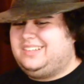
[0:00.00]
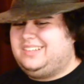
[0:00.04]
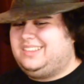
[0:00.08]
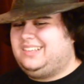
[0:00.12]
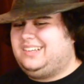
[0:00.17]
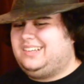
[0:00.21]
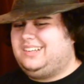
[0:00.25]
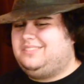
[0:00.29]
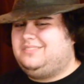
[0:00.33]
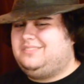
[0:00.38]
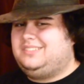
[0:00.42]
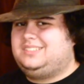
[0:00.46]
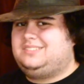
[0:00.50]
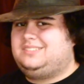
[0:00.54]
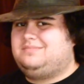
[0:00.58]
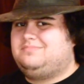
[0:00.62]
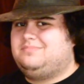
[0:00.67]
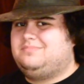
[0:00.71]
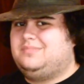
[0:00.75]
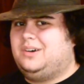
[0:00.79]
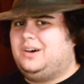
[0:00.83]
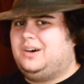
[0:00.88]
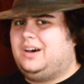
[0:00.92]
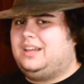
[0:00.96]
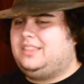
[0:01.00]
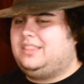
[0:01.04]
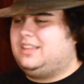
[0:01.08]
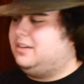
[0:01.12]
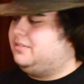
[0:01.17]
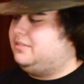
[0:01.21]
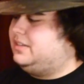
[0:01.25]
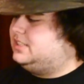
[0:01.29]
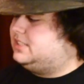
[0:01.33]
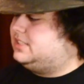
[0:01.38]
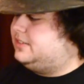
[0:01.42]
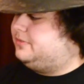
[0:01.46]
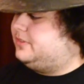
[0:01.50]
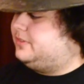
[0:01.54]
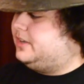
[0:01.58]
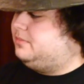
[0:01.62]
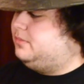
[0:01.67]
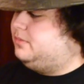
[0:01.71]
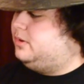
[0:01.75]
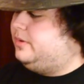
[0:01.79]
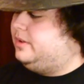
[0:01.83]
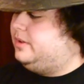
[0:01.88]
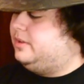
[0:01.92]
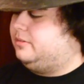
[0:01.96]
I thought it's a
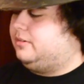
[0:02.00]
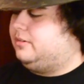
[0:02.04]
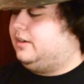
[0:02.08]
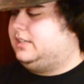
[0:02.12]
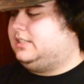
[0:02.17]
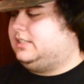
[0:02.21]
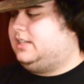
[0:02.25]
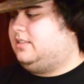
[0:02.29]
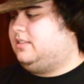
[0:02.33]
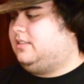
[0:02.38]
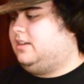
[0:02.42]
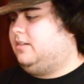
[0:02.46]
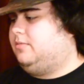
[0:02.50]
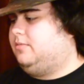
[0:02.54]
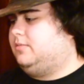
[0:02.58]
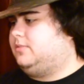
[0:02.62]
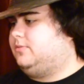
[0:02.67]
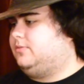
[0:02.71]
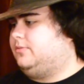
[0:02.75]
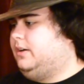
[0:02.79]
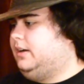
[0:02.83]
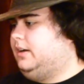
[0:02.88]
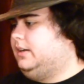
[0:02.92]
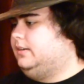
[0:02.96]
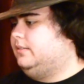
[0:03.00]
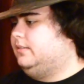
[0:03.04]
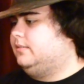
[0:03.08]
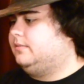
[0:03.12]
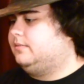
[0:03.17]
fun movie to watch. I thought it was fun.